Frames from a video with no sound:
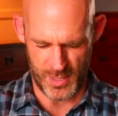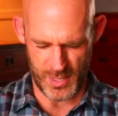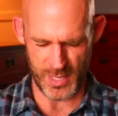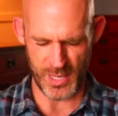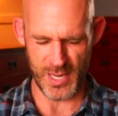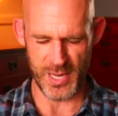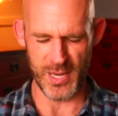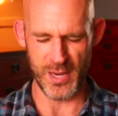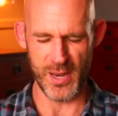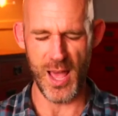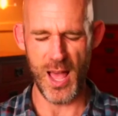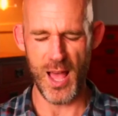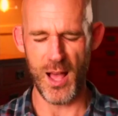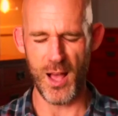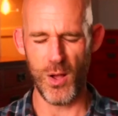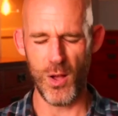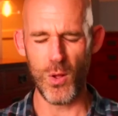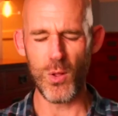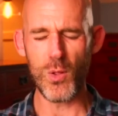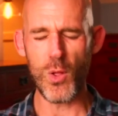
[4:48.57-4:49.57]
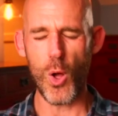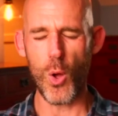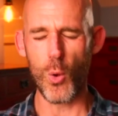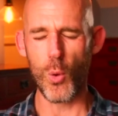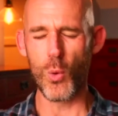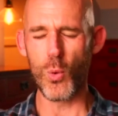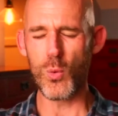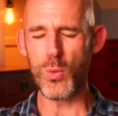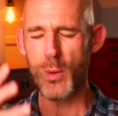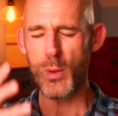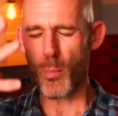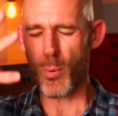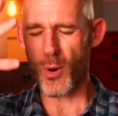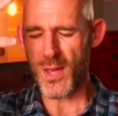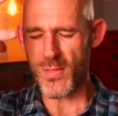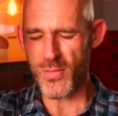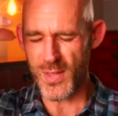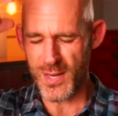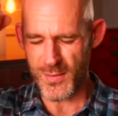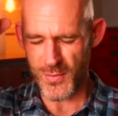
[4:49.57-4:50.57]
Inhale, hold the breath
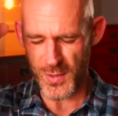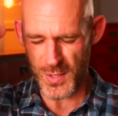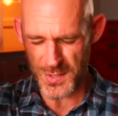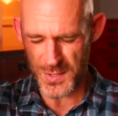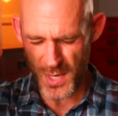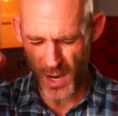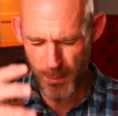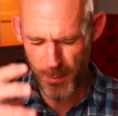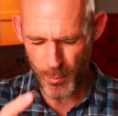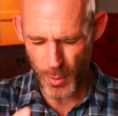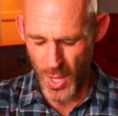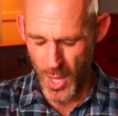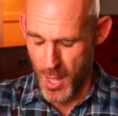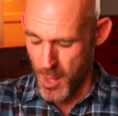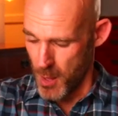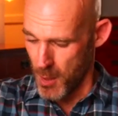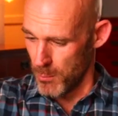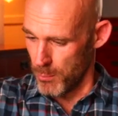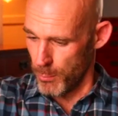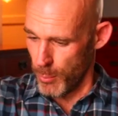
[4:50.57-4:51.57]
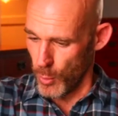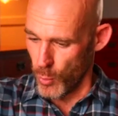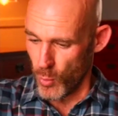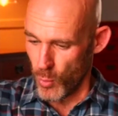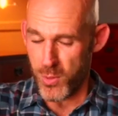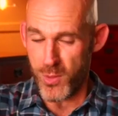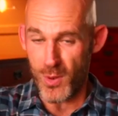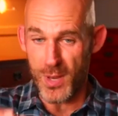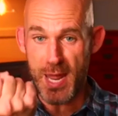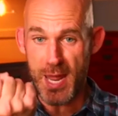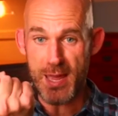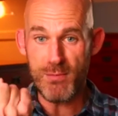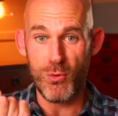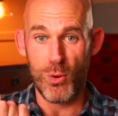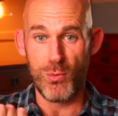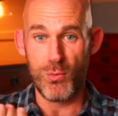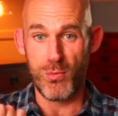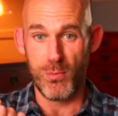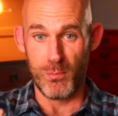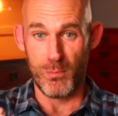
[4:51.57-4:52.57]
in at the top, pull the navel
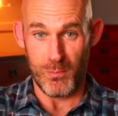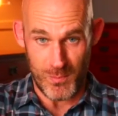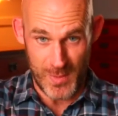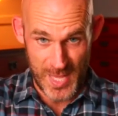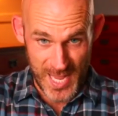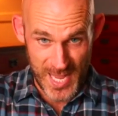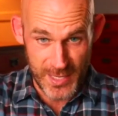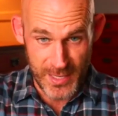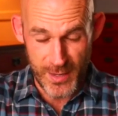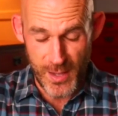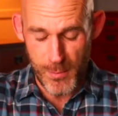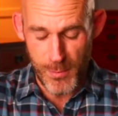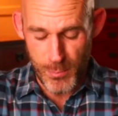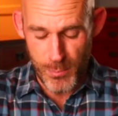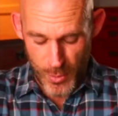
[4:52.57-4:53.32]
in and up,